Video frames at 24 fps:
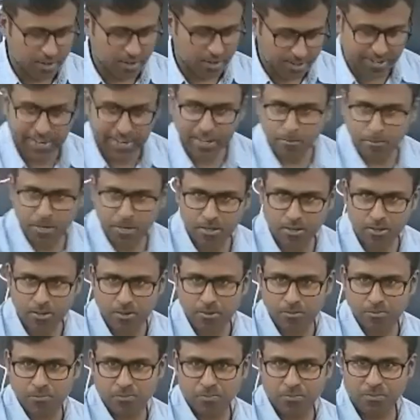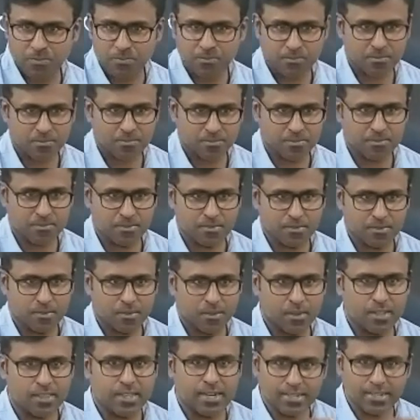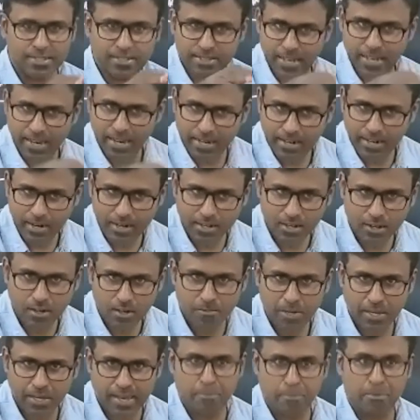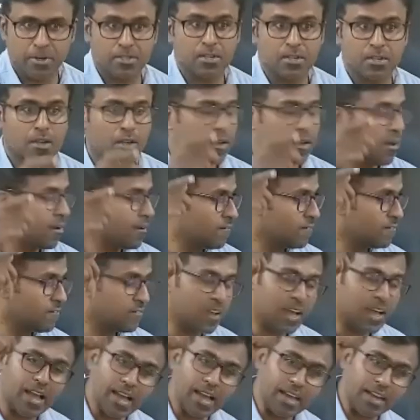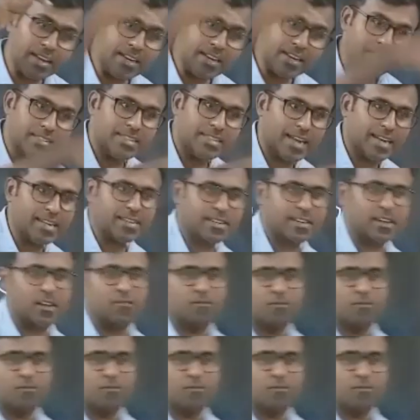tick panno. Yeah, that is there in Atomic Habits. Where did that come